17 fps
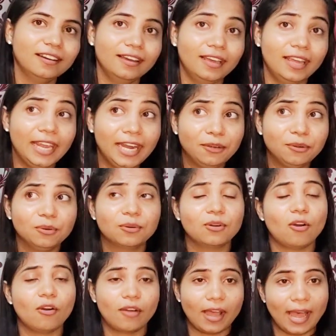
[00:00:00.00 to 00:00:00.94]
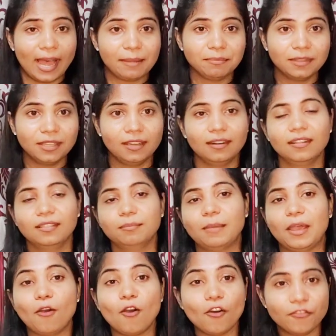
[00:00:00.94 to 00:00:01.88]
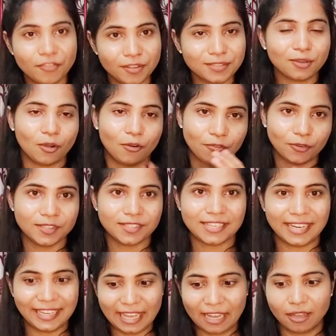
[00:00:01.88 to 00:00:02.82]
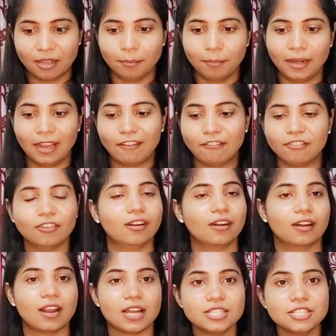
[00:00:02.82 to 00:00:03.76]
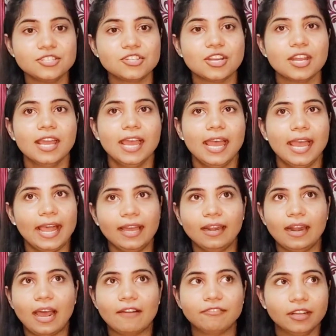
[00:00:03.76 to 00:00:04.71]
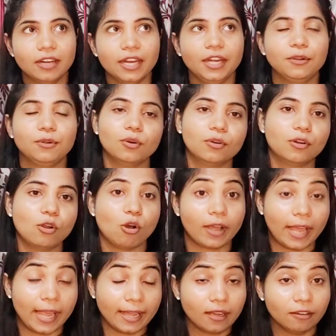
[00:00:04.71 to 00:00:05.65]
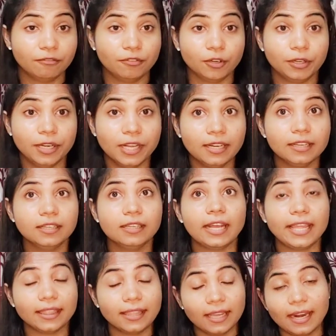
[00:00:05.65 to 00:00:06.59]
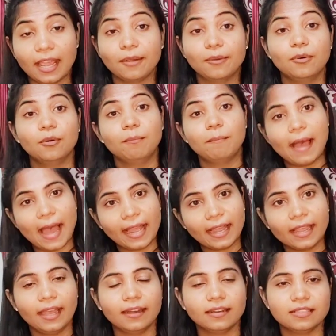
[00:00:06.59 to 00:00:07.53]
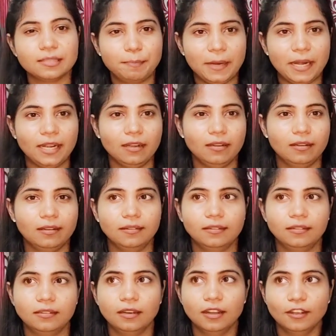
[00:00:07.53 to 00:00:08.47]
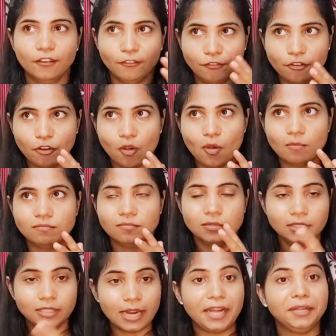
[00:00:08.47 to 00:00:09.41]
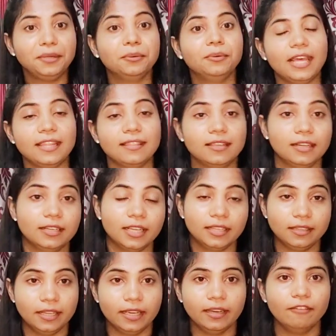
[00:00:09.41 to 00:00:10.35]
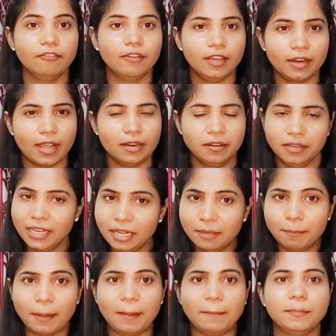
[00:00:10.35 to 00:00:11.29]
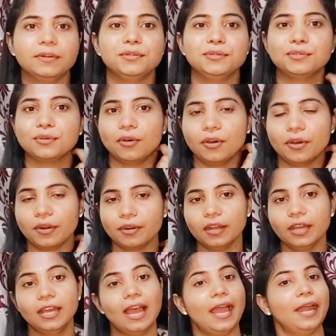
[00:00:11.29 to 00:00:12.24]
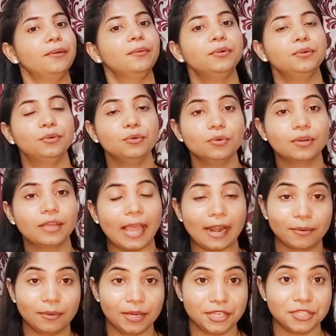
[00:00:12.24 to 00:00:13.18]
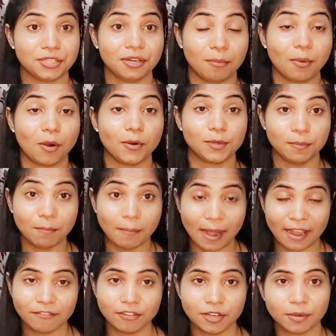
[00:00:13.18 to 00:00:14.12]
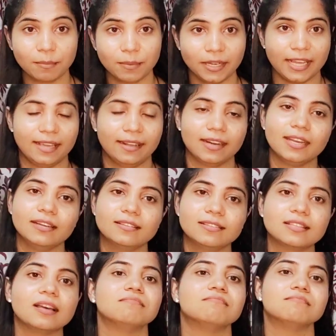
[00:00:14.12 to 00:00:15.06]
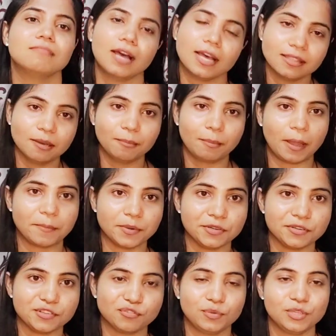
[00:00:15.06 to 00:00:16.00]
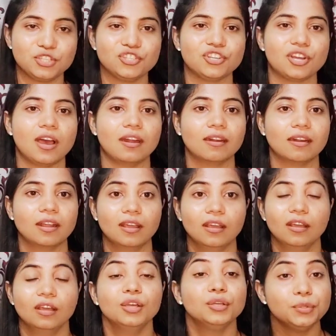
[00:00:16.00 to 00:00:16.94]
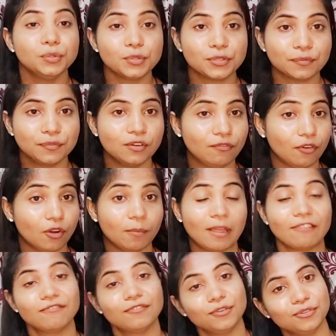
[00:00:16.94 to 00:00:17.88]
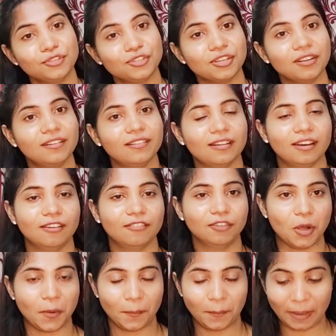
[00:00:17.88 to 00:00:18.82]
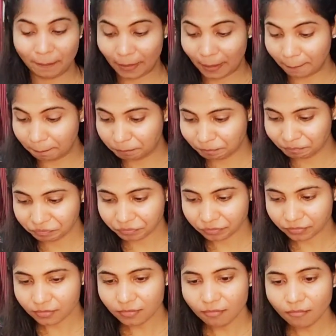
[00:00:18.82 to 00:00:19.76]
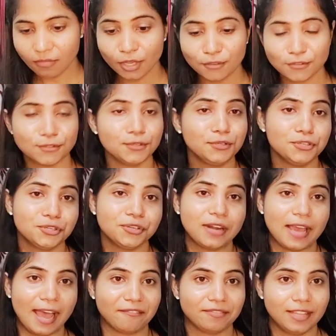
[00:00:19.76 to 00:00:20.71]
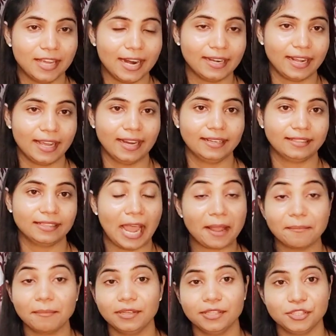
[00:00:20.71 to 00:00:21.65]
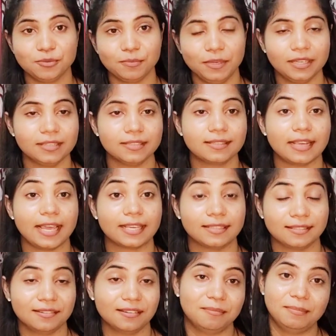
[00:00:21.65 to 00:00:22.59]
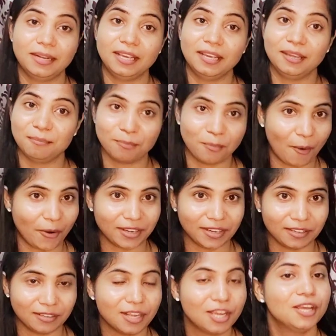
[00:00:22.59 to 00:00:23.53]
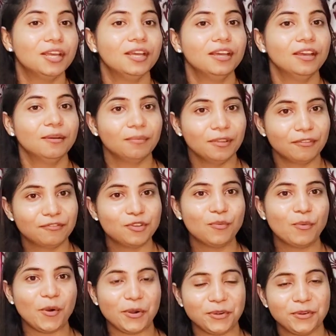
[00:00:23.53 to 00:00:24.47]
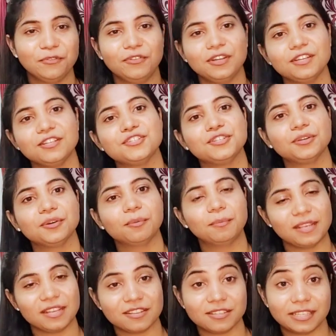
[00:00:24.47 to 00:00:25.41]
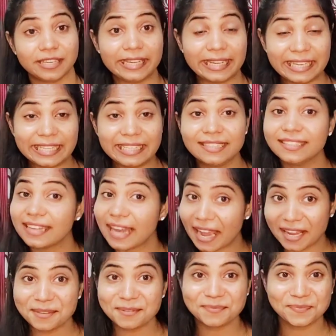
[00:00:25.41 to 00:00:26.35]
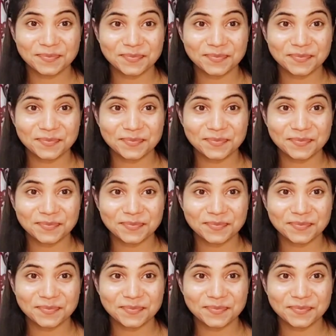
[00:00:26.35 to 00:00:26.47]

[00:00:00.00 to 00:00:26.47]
8 o'clock, I'm there in my office. Of course, I take a break for lunch, and after 8 o'clock I come for dinner, and then I go back and spend from 9 to 10:30 there, where I read papers, or I don't do calculation about my work, but I read some other papers which are useful for my future work maybe. So you should have that, and time management is extremely important if you want to finish your PhD in time.